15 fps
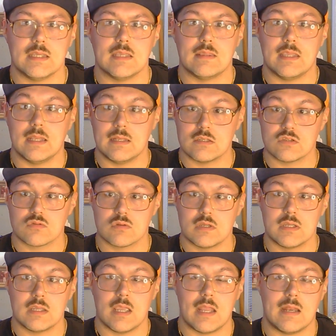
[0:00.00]
in the
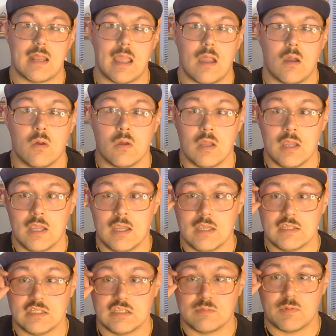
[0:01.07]
industry, and now
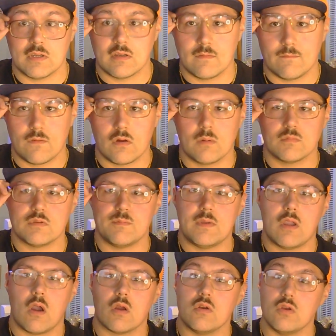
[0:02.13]
she's been confirmed to be
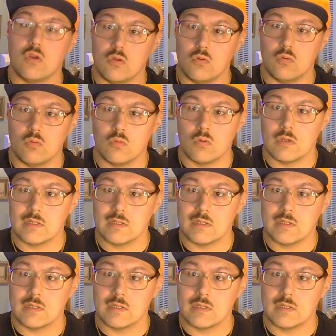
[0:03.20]
our new